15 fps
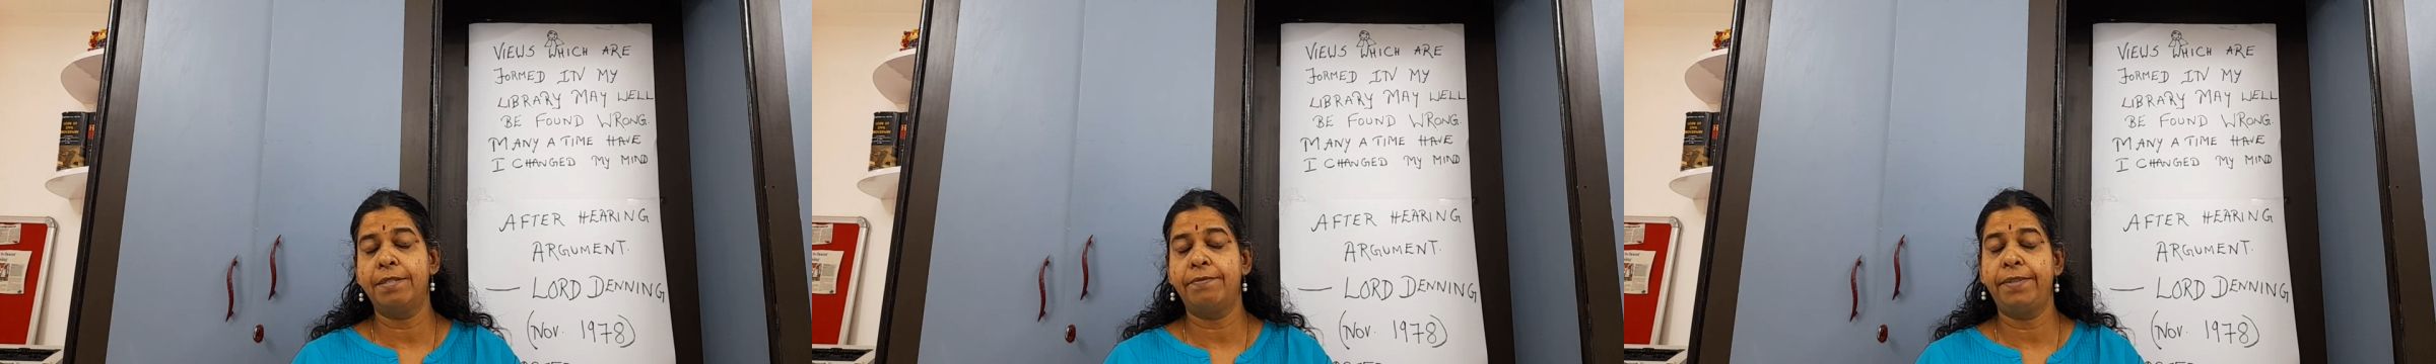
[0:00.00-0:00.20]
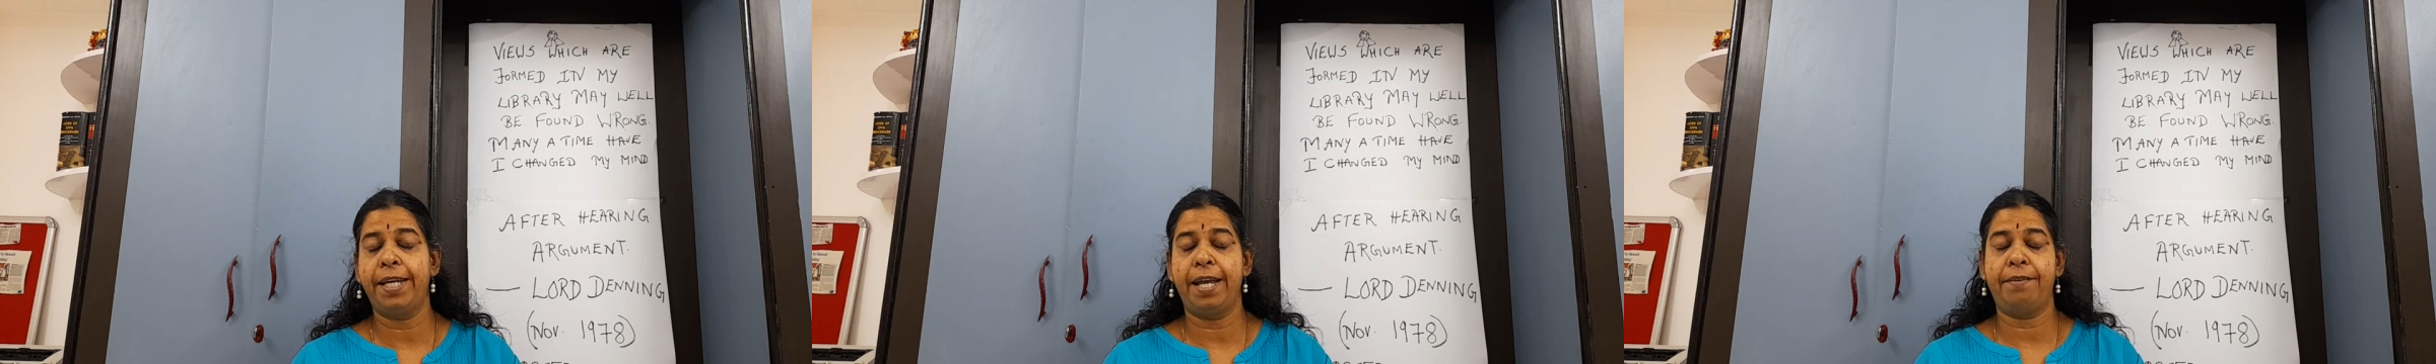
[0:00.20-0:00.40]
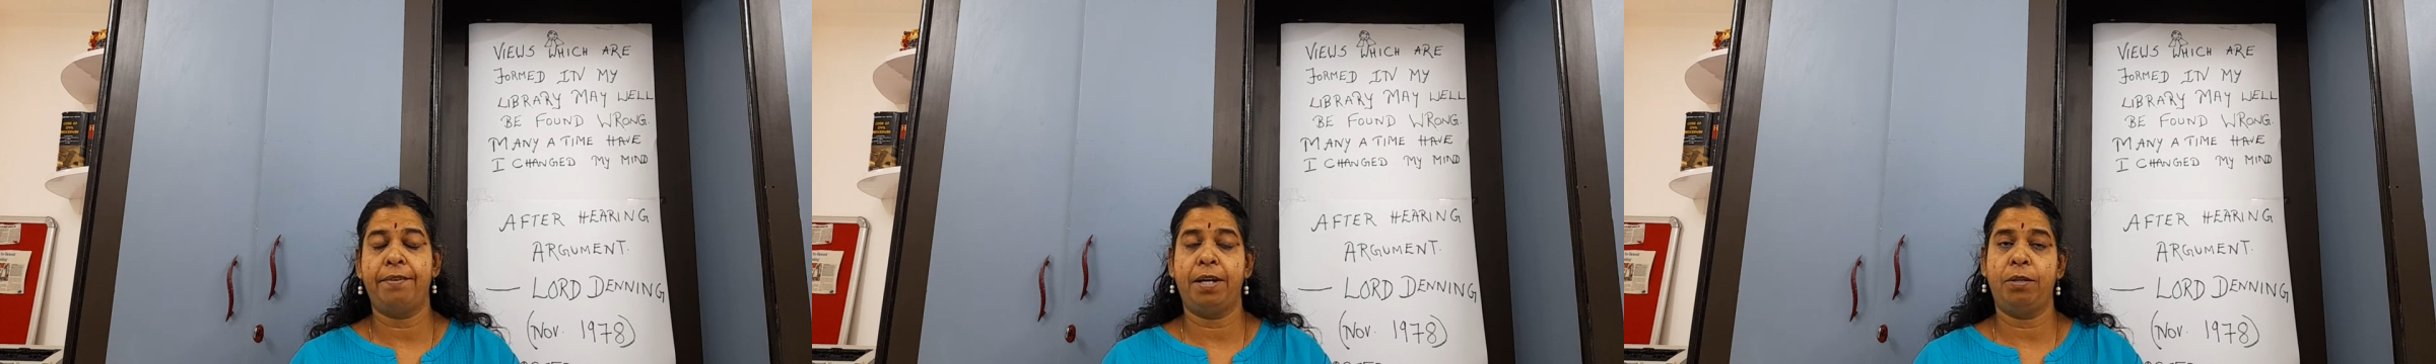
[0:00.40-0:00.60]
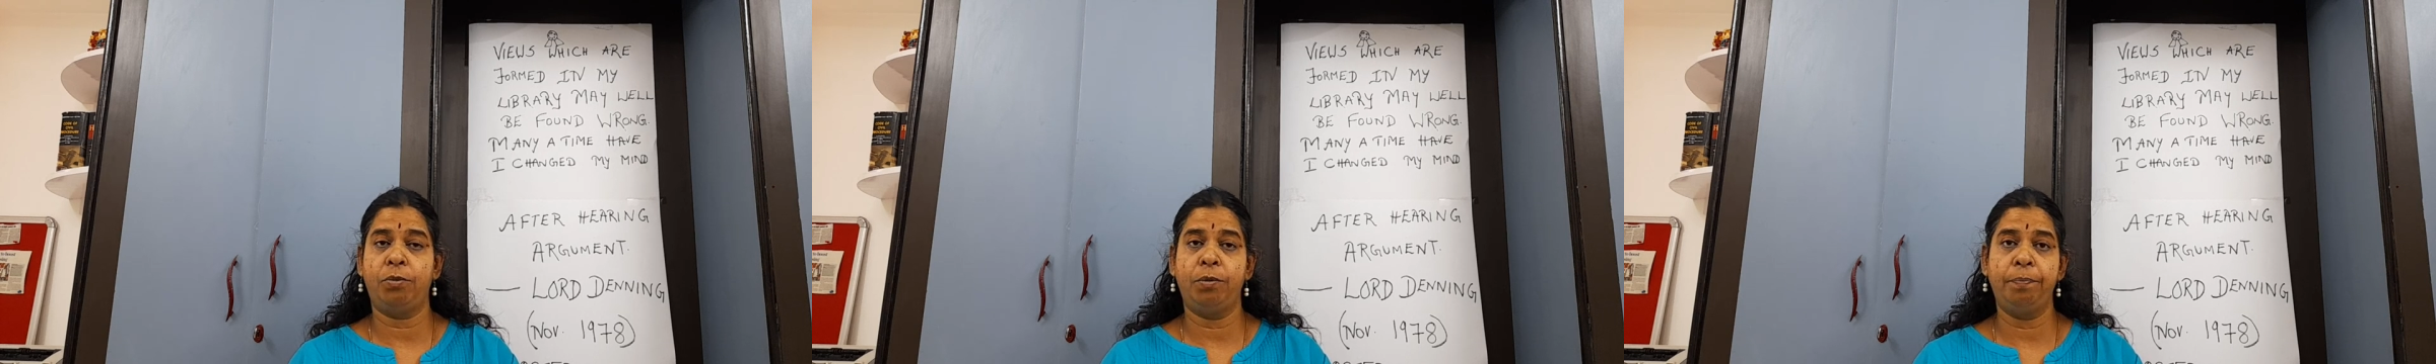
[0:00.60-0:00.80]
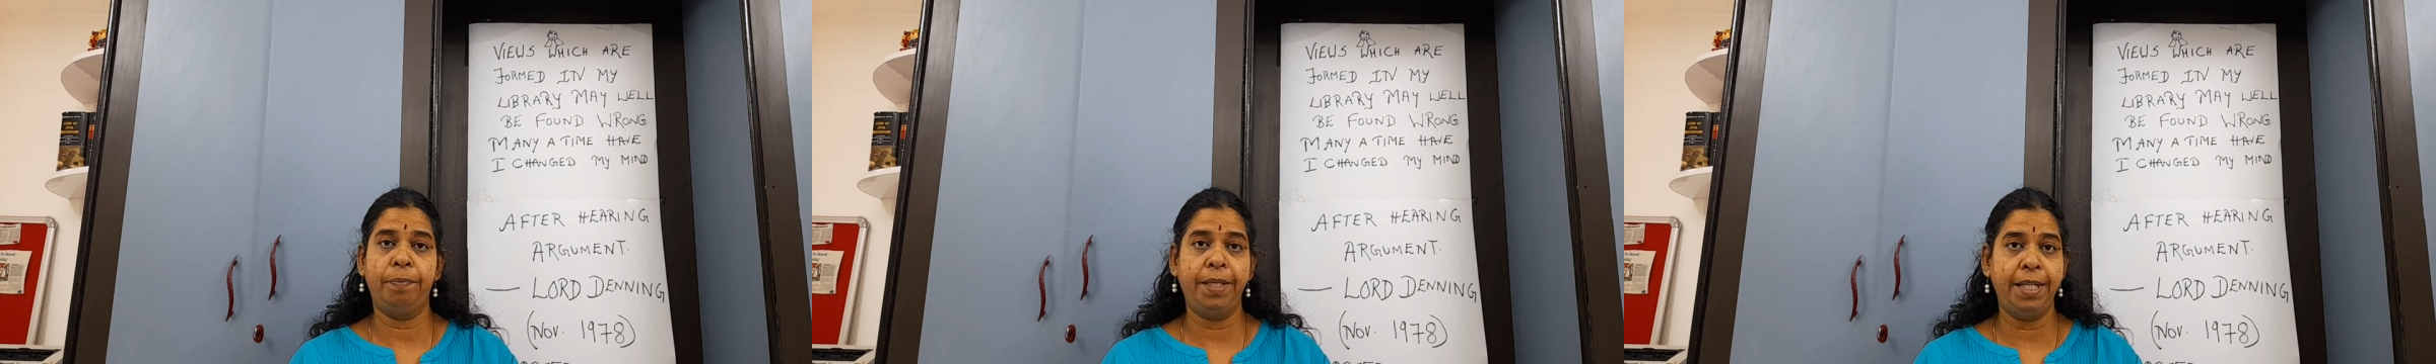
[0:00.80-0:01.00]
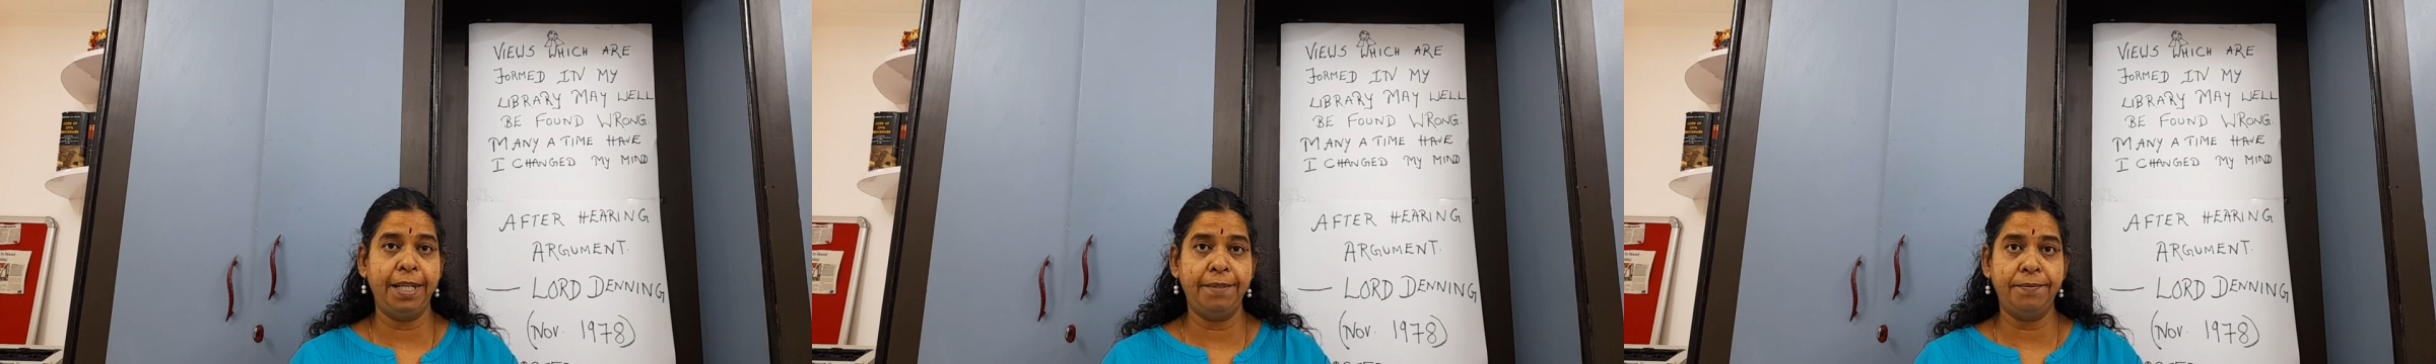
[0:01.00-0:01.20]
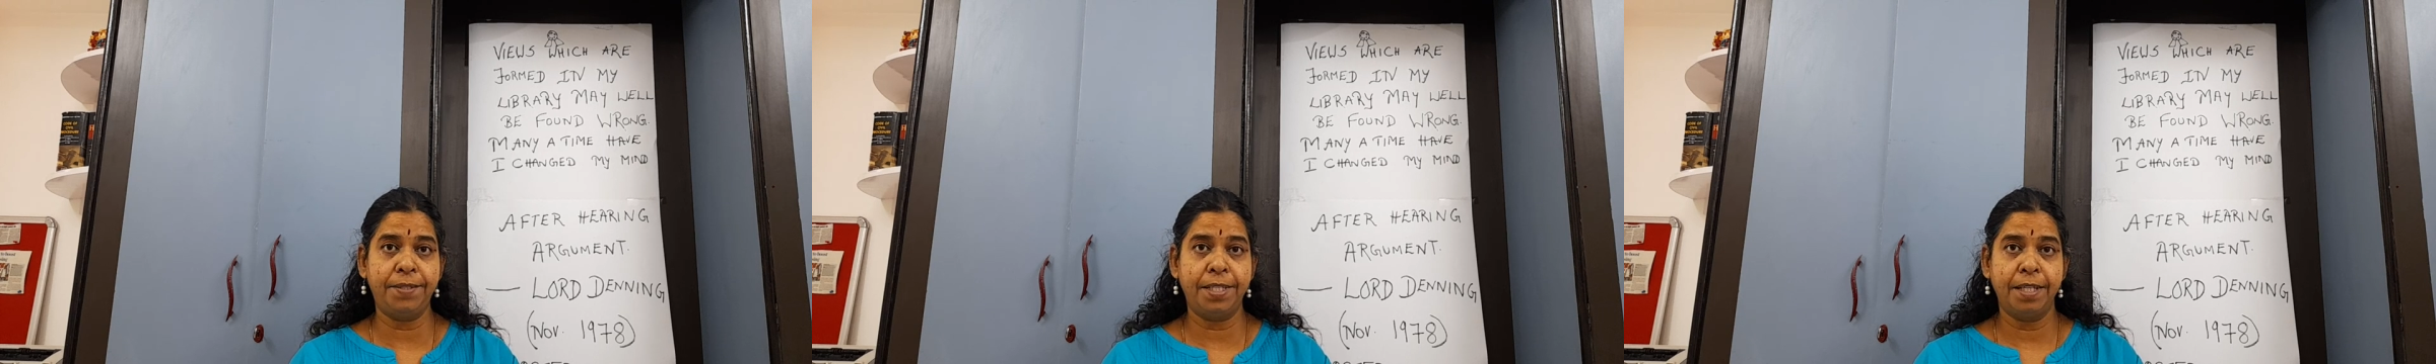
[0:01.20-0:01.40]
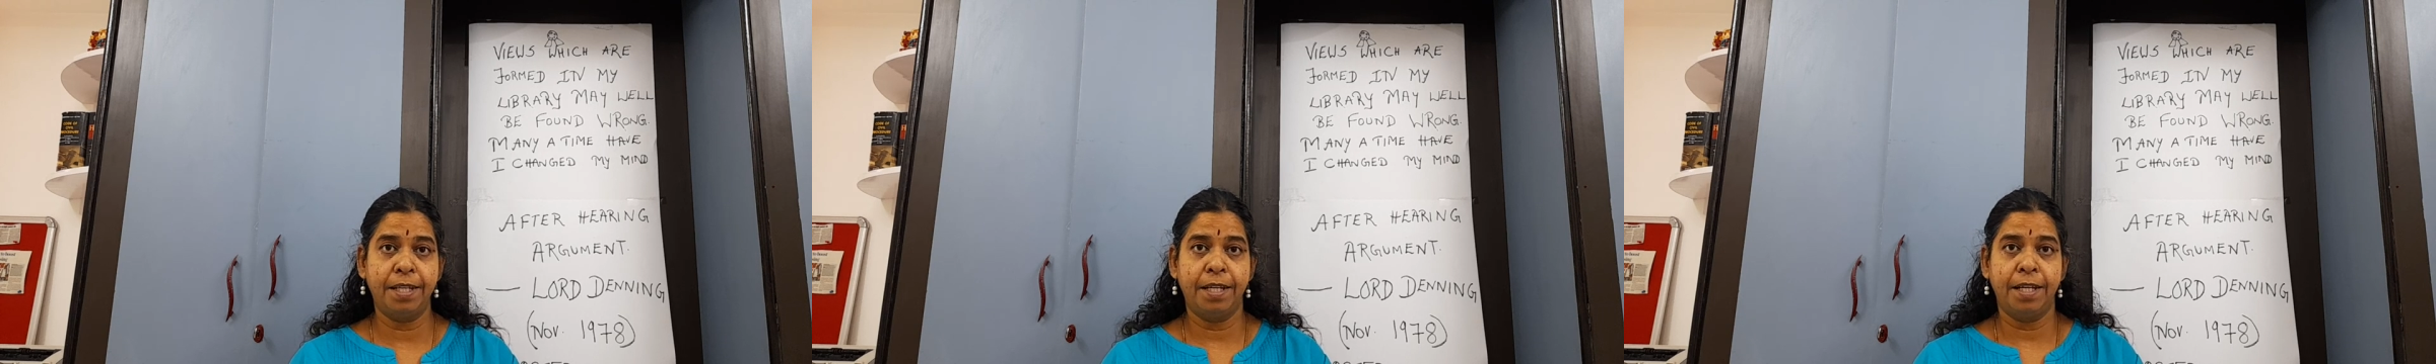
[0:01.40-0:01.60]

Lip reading: We have our own beliefs.